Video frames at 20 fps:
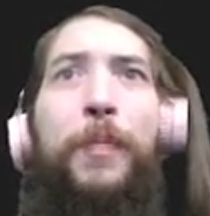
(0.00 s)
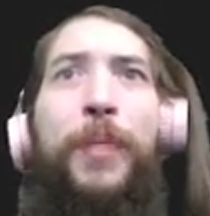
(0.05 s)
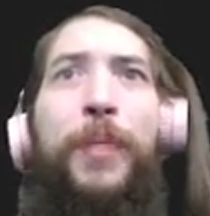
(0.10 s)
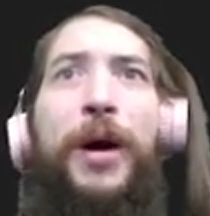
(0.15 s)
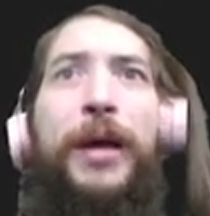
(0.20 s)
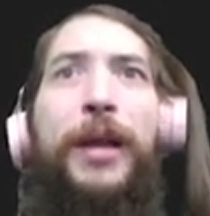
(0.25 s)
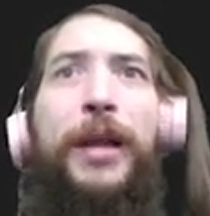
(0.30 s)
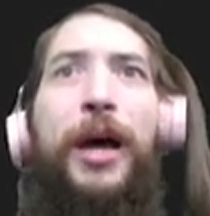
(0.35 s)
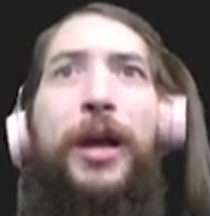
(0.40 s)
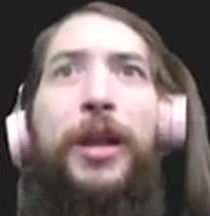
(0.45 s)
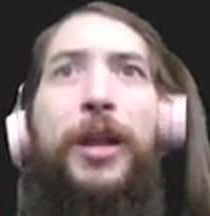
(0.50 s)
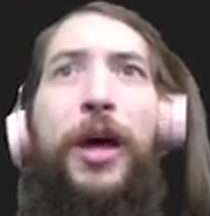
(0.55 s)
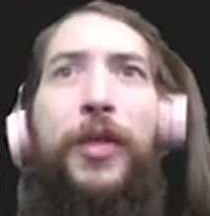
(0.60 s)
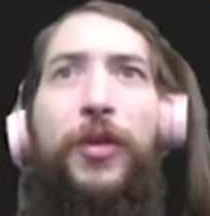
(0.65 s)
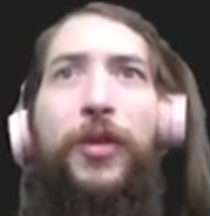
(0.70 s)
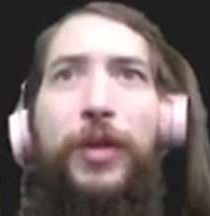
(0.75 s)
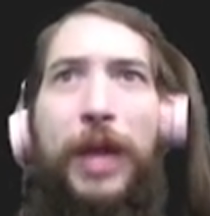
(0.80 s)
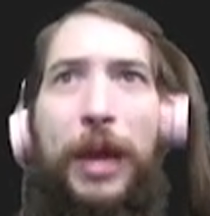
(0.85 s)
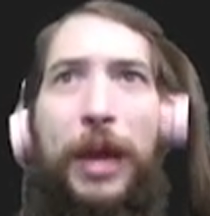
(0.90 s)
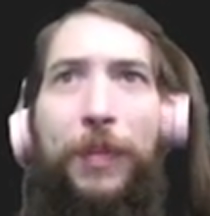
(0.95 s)
But
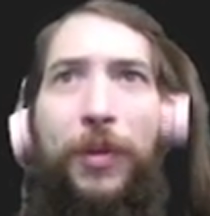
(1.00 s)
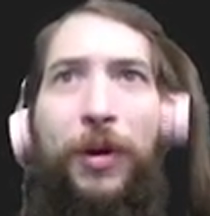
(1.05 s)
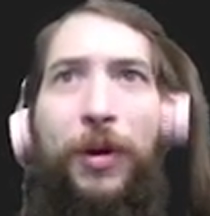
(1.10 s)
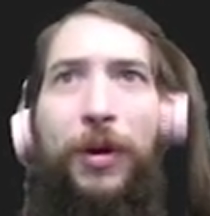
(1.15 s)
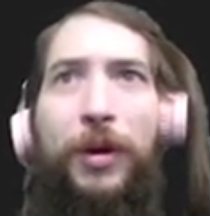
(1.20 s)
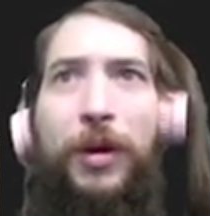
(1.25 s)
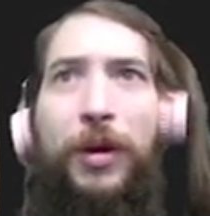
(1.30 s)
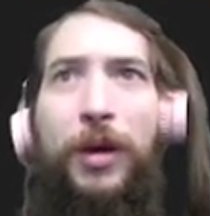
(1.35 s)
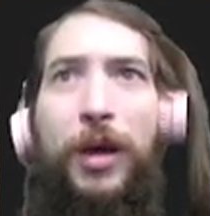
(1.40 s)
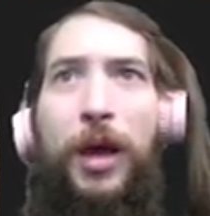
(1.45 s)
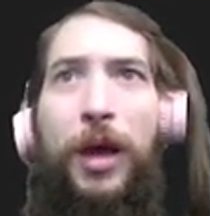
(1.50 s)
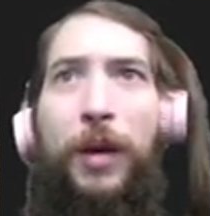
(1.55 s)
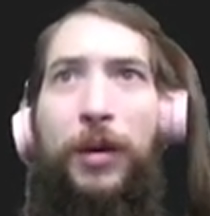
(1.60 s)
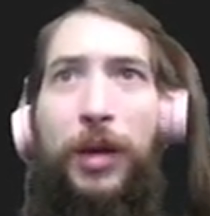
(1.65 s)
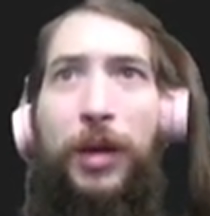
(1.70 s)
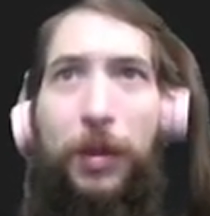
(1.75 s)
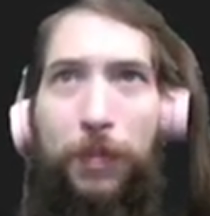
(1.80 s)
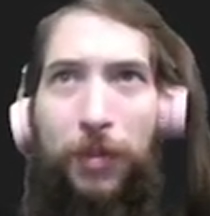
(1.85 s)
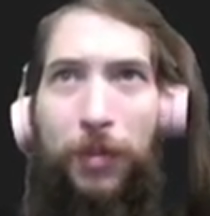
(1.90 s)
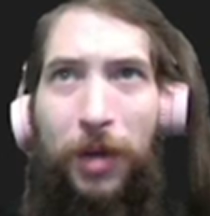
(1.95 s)
another neighbor,
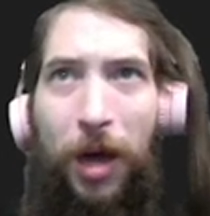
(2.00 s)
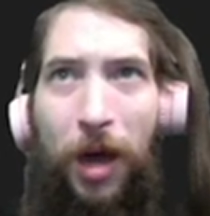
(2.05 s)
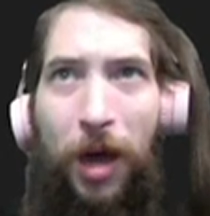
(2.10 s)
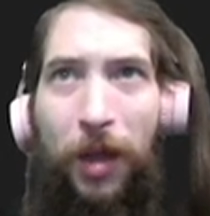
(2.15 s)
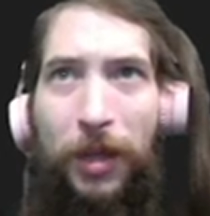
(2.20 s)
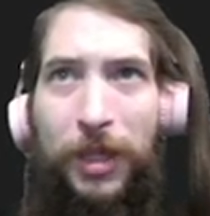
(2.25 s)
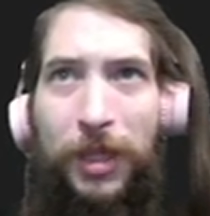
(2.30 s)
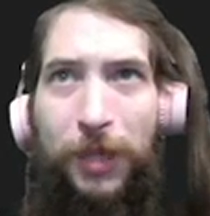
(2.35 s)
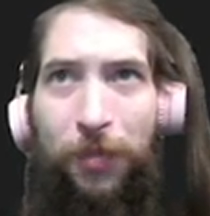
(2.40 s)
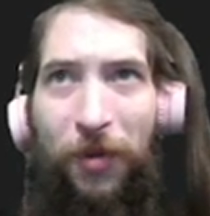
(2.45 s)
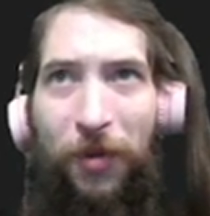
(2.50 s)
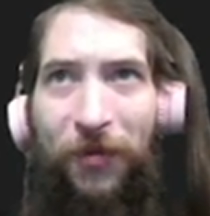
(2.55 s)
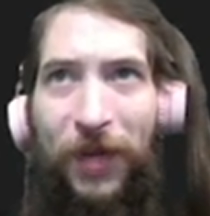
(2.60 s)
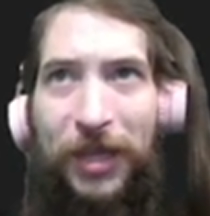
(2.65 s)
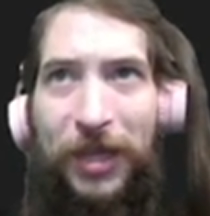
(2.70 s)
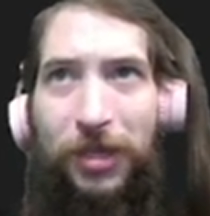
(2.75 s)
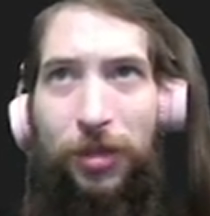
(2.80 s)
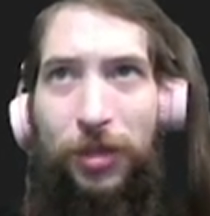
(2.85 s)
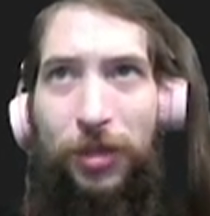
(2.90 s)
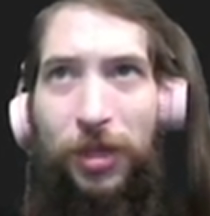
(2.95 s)
college
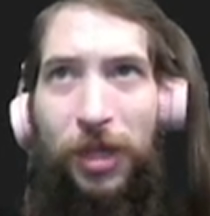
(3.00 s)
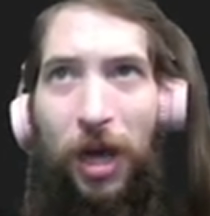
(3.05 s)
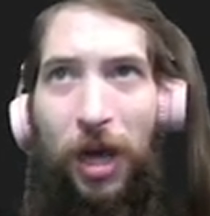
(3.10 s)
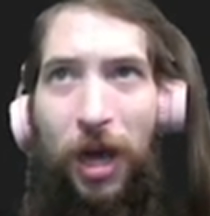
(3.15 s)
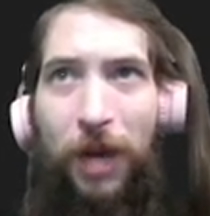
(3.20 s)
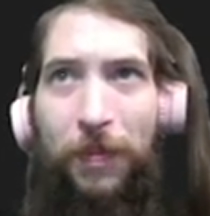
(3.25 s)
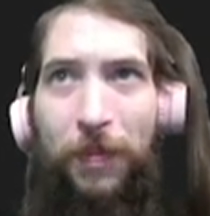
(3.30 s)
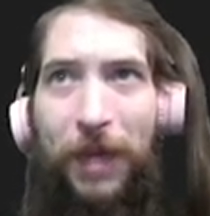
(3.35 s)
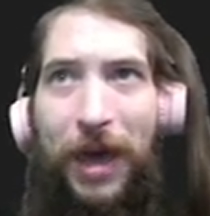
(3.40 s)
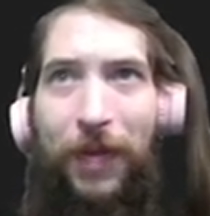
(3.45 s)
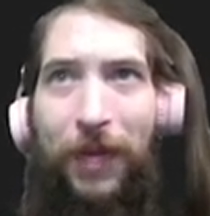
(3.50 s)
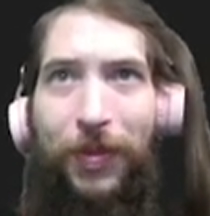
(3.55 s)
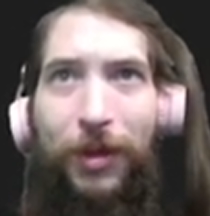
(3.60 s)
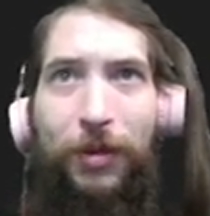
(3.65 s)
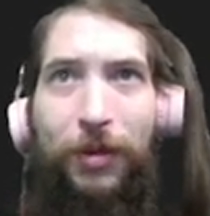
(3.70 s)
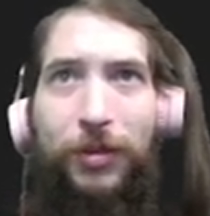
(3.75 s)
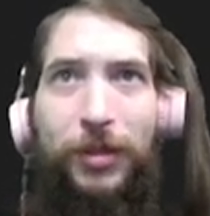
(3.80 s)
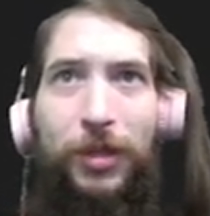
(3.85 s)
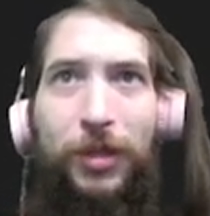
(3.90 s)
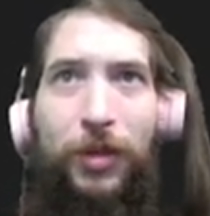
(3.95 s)
professor John
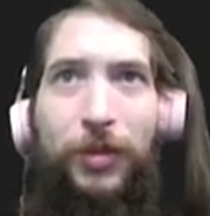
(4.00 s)
Matthews,